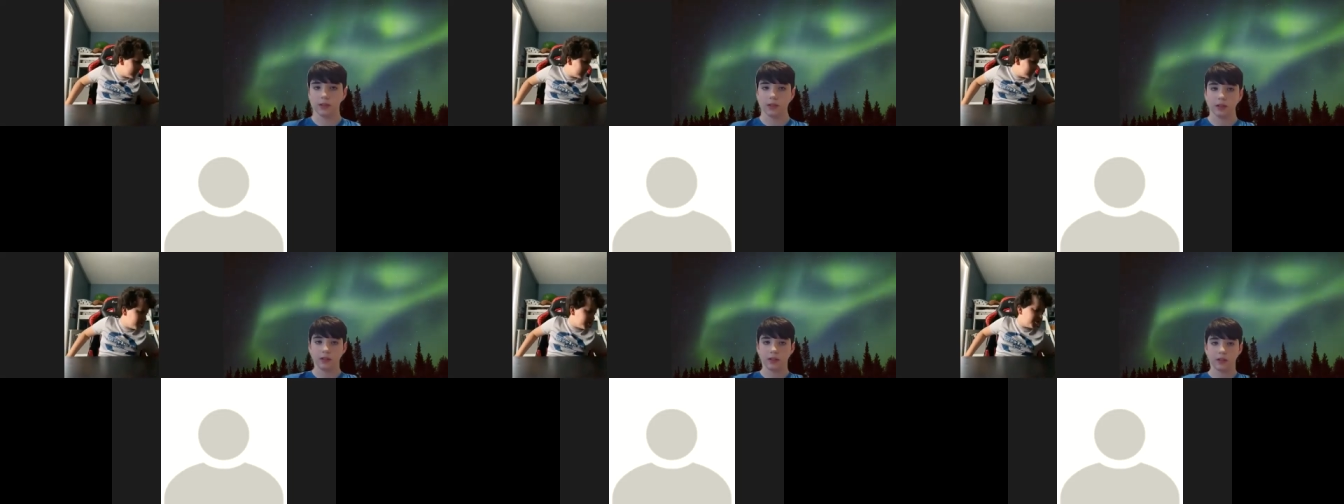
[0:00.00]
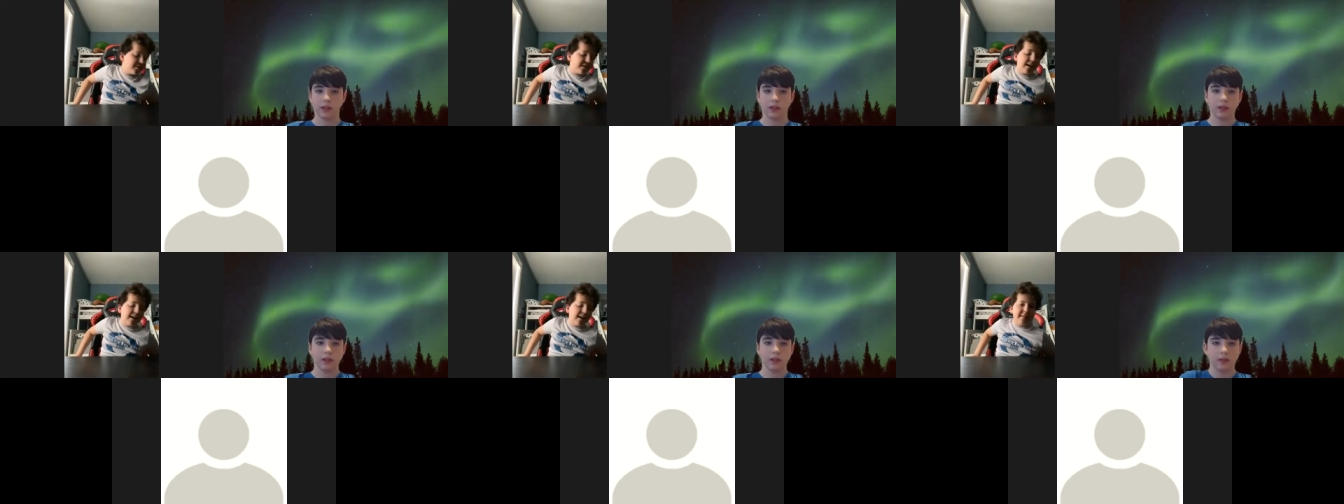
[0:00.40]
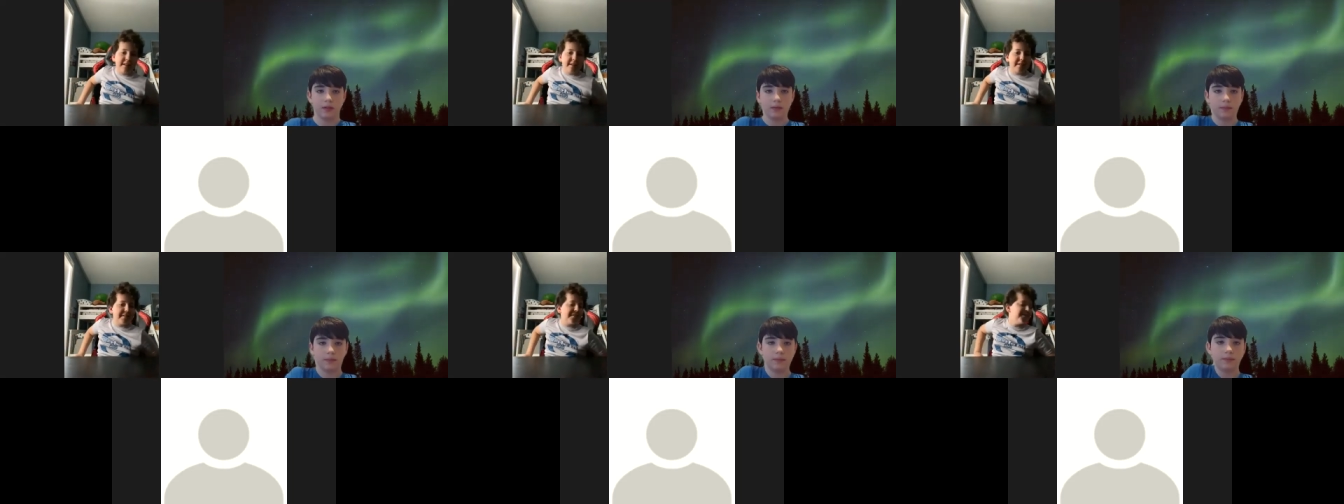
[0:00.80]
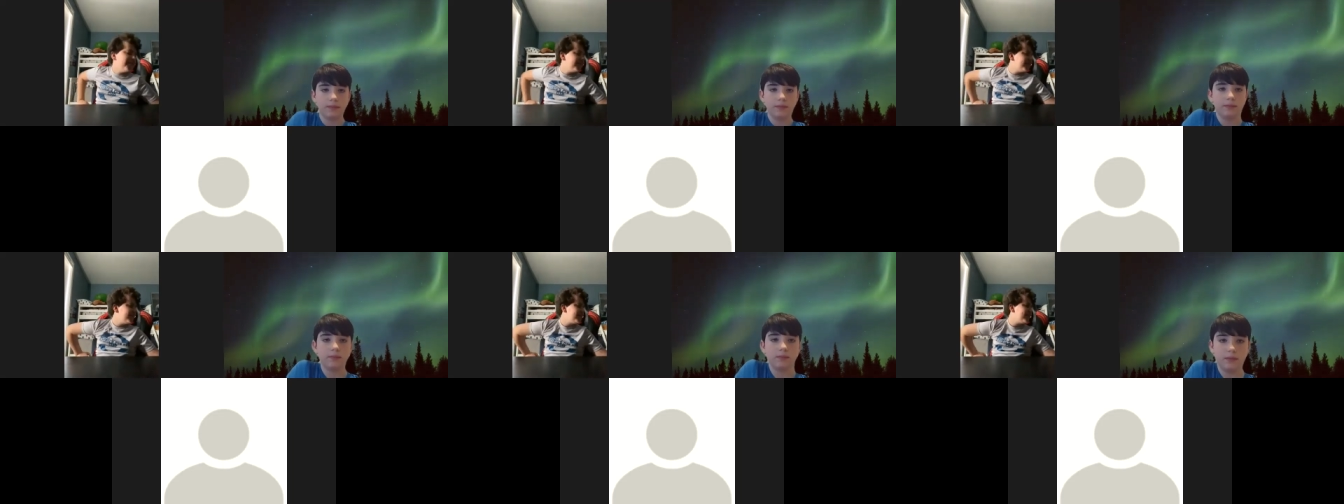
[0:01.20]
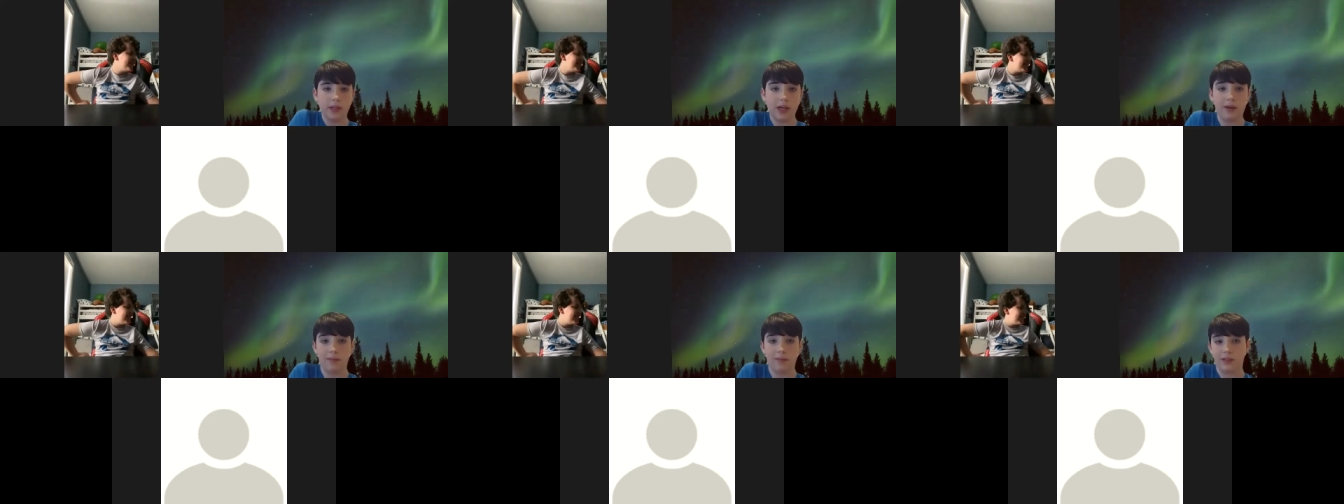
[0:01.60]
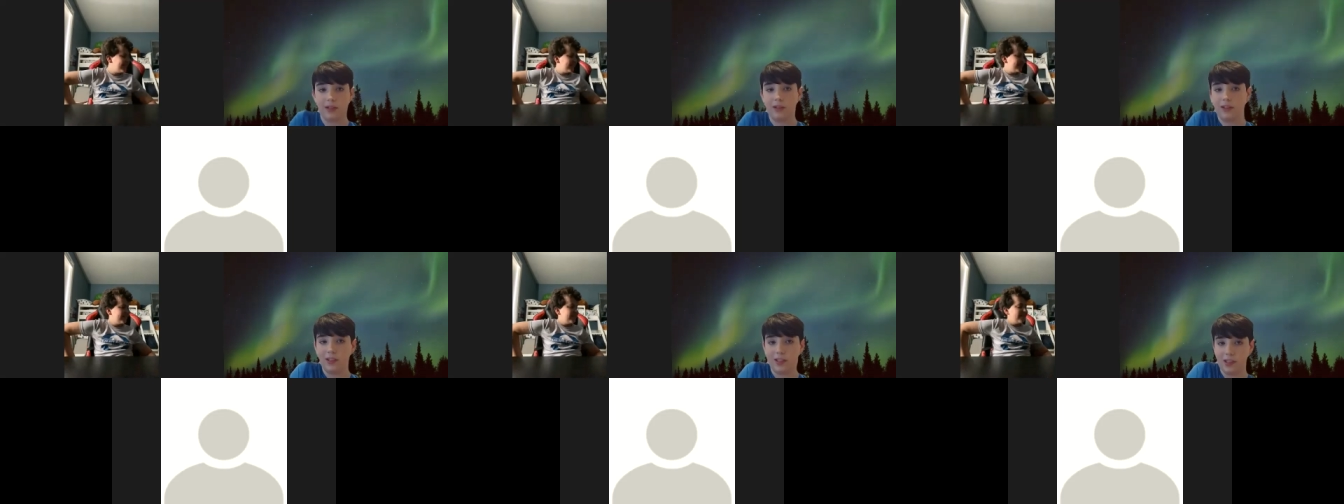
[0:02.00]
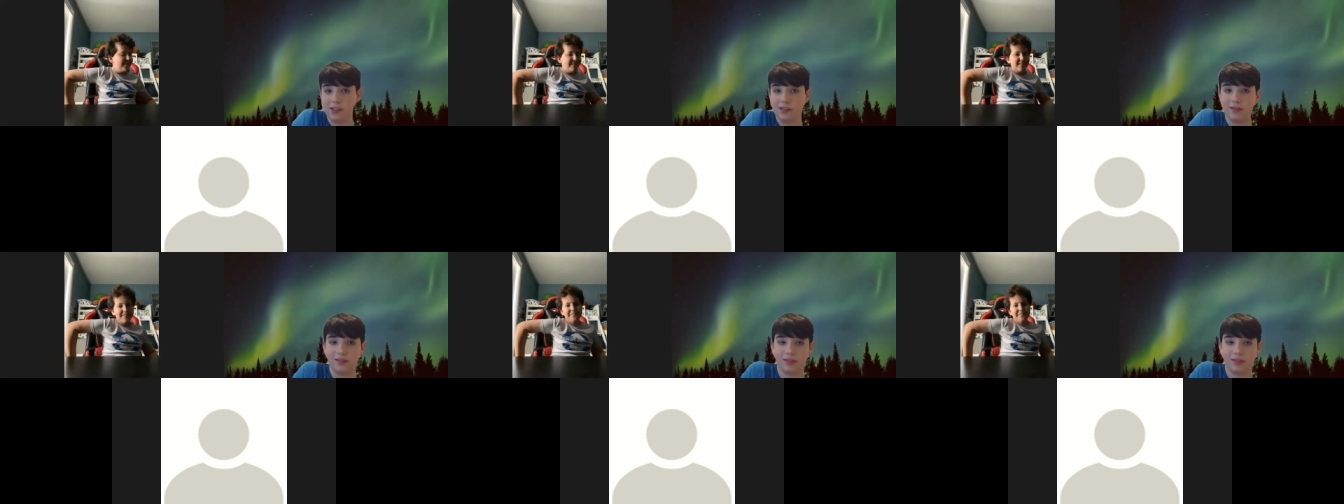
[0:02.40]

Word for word: Cause he got lucky. Yeah, got lucky.